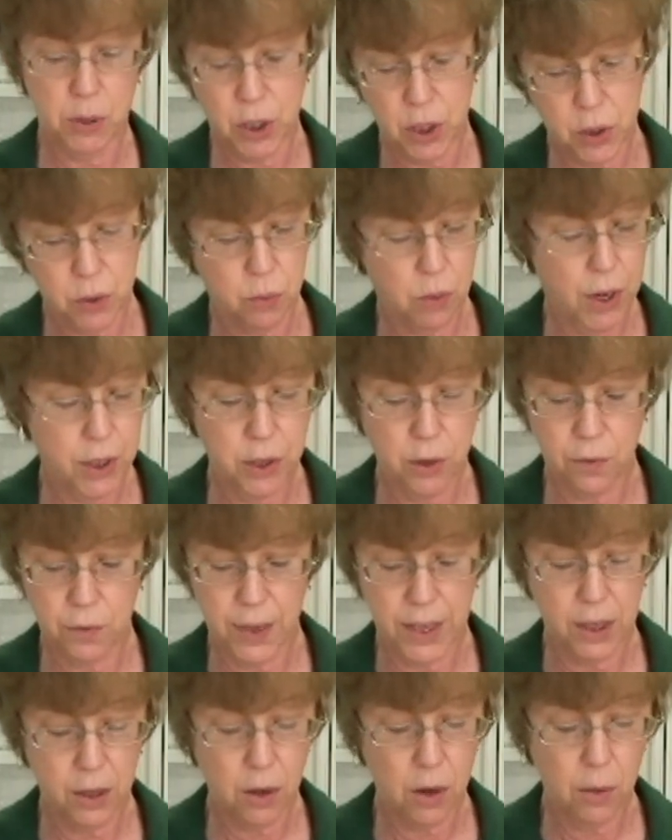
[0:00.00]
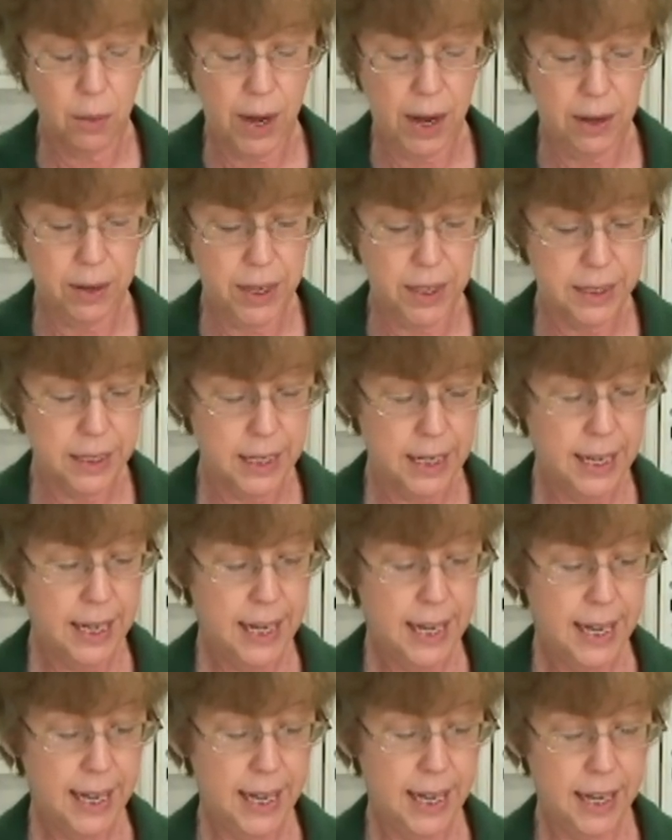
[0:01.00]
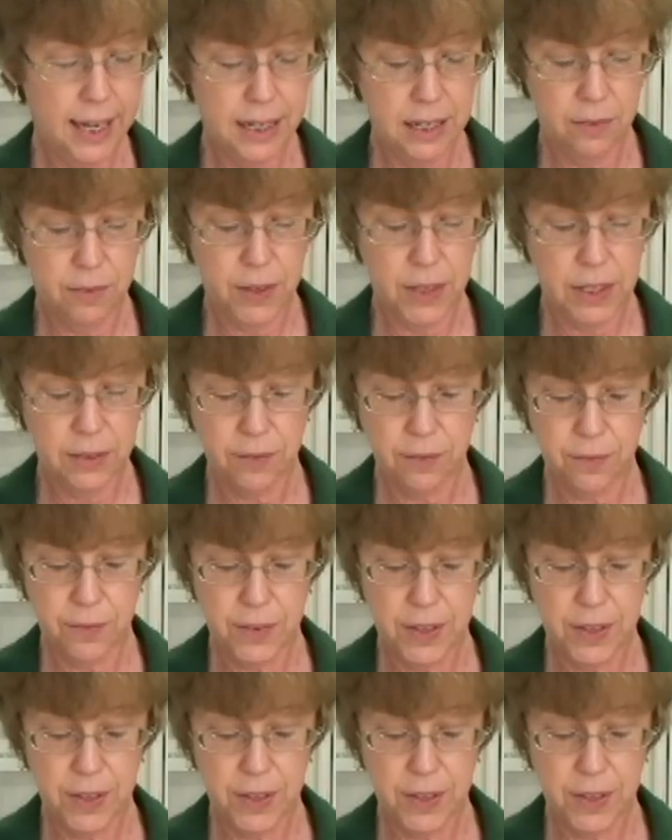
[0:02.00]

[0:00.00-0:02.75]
You just run your finger around it and if it